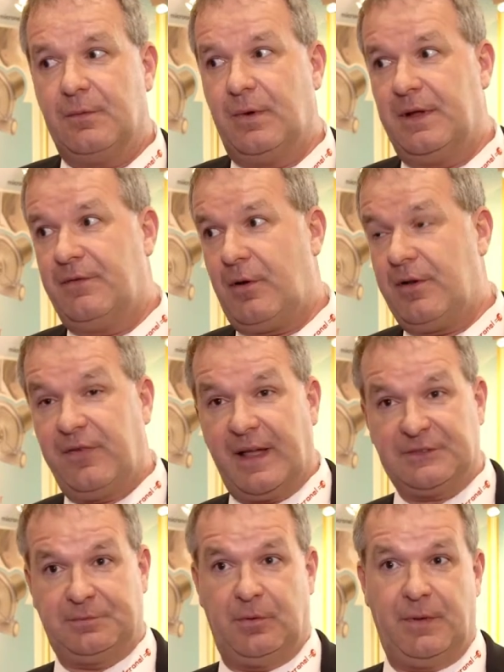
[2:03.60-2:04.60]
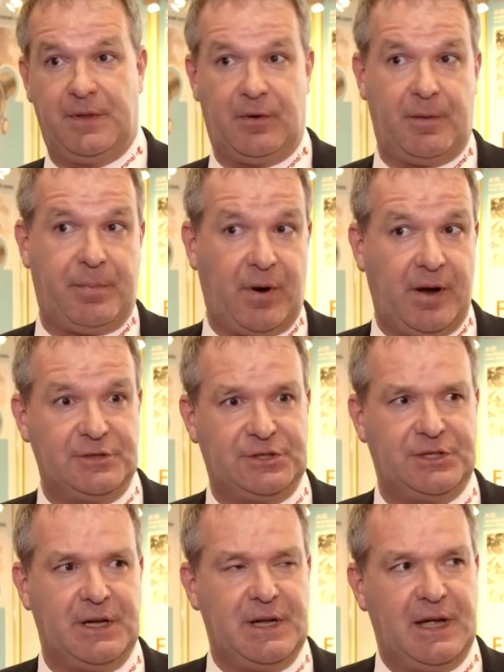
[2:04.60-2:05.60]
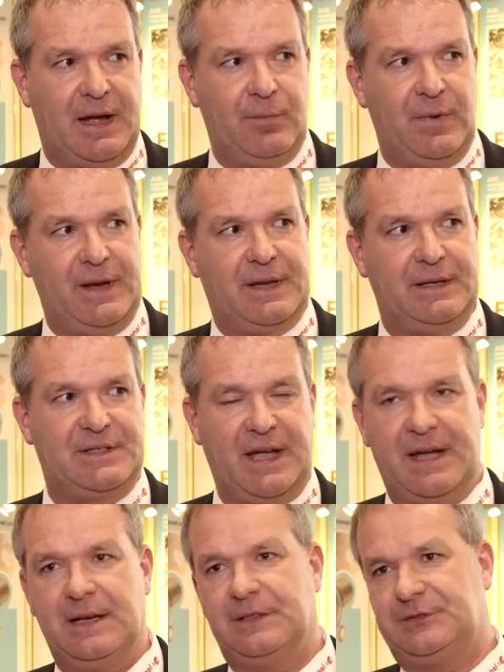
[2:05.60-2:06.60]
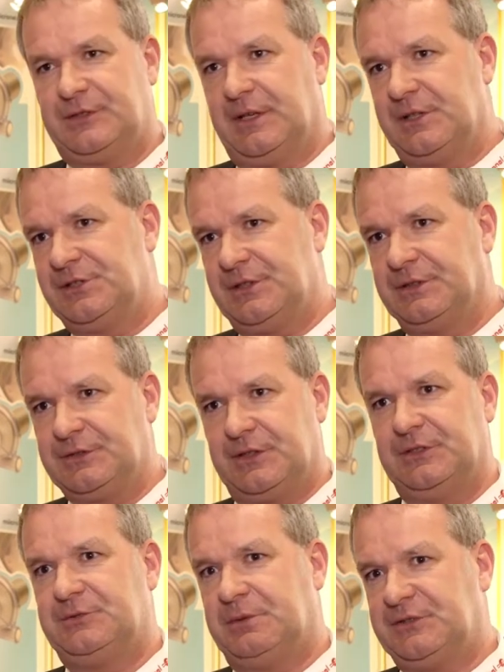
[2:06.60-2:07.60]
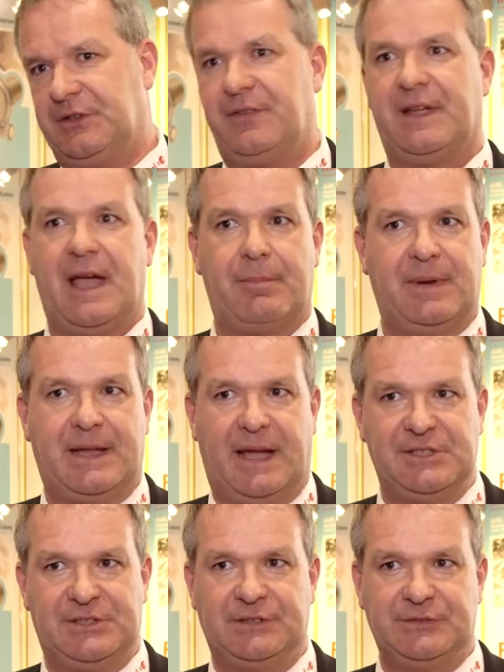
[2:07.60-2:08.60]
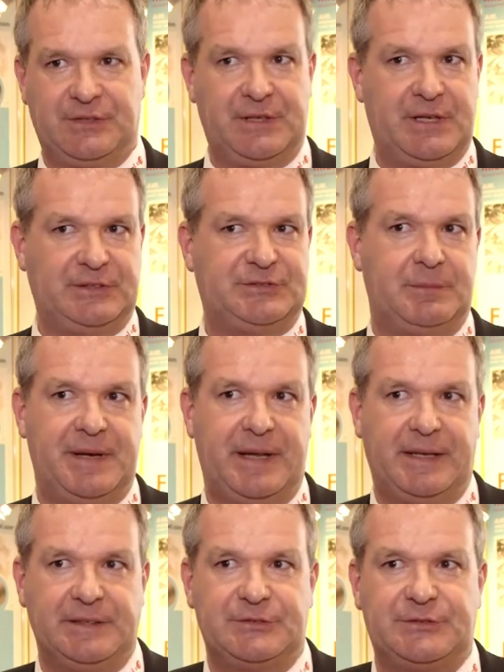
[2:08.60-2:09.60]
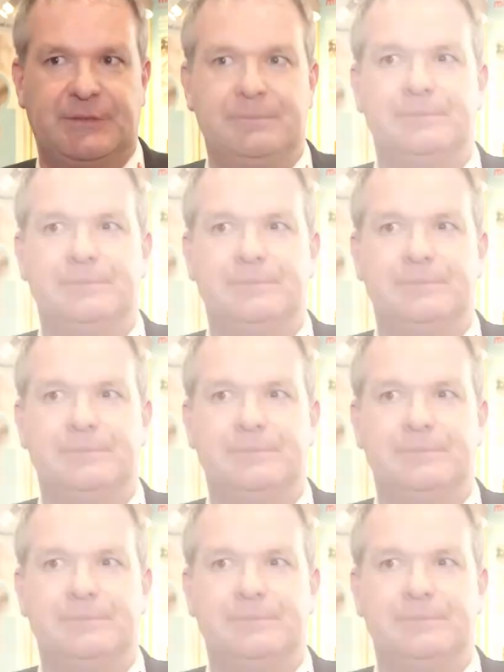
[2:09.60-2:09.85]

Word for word: We are very flexible with our approach and we can tailor solutions to specific applications and customer needs.